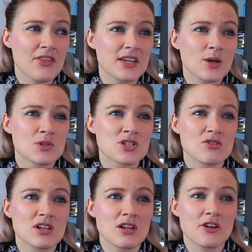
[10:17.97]
I think it would
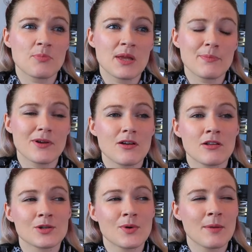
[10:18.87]
suit a lot of people,
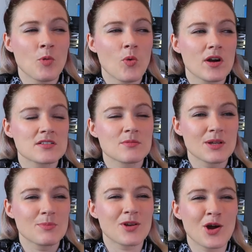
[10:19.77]
although I'm aware some
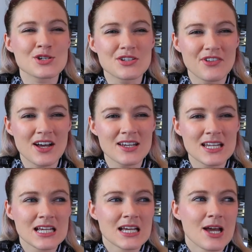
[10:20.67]
people aren't a fan.